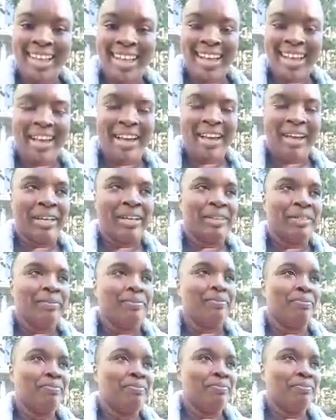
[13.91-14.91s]

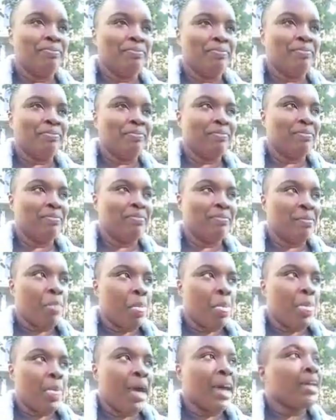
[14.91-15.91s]
Um,
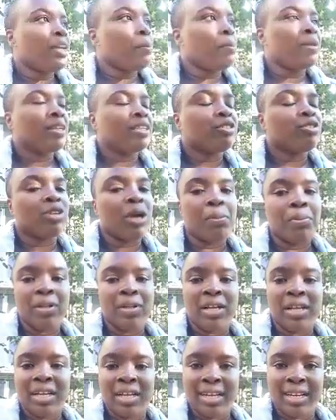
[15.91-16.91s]
I had a bit of trouble
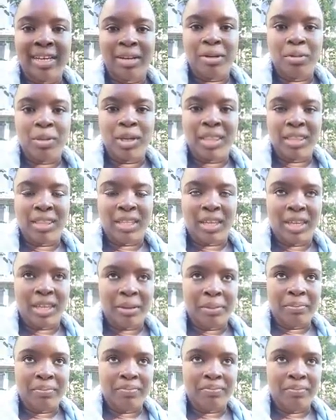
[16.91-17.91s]
earlier with um,